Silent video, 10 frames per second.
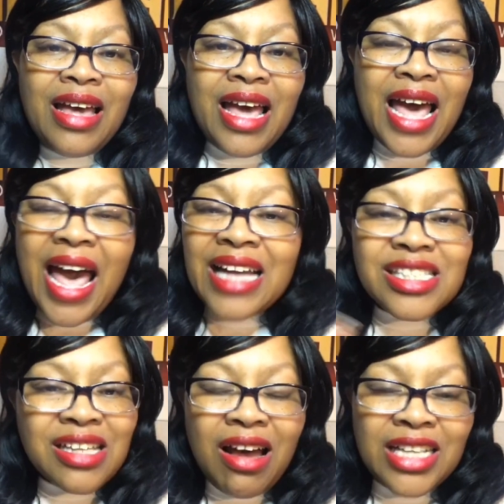Ask
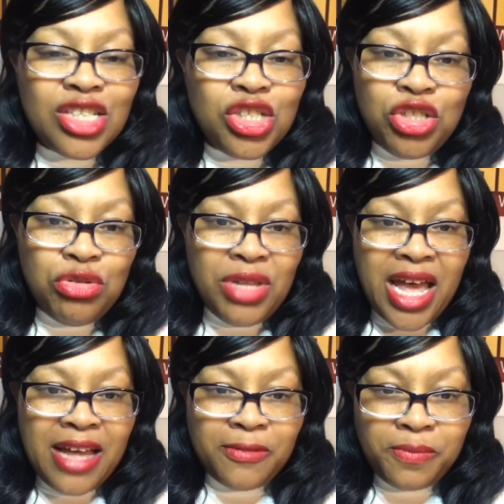God to do that
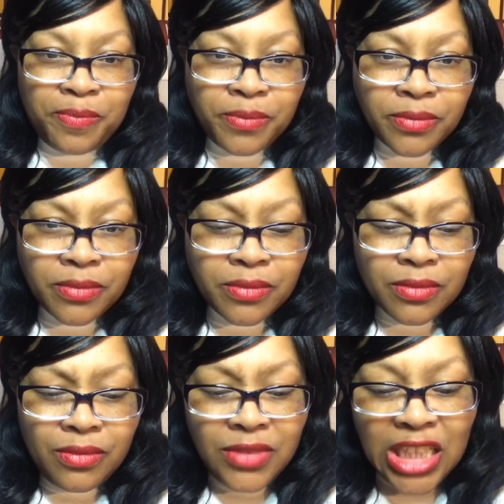
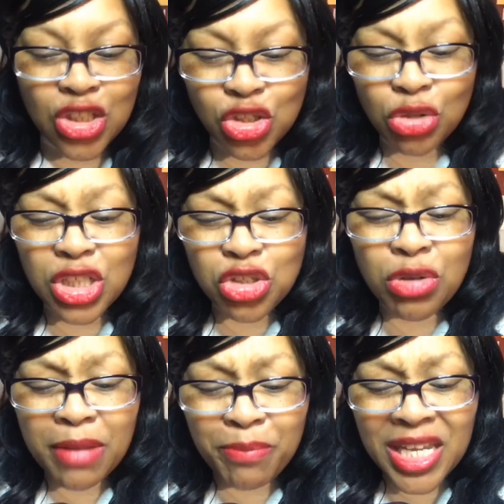so that you can
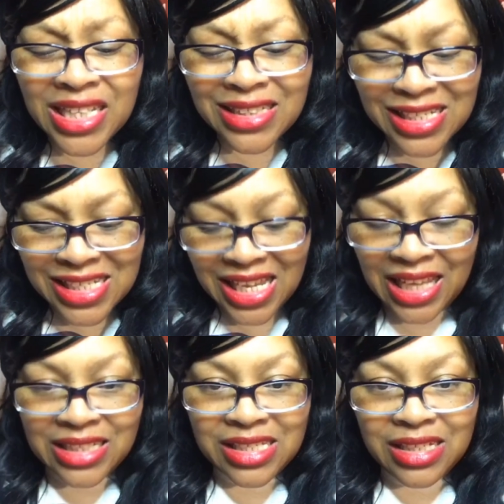be content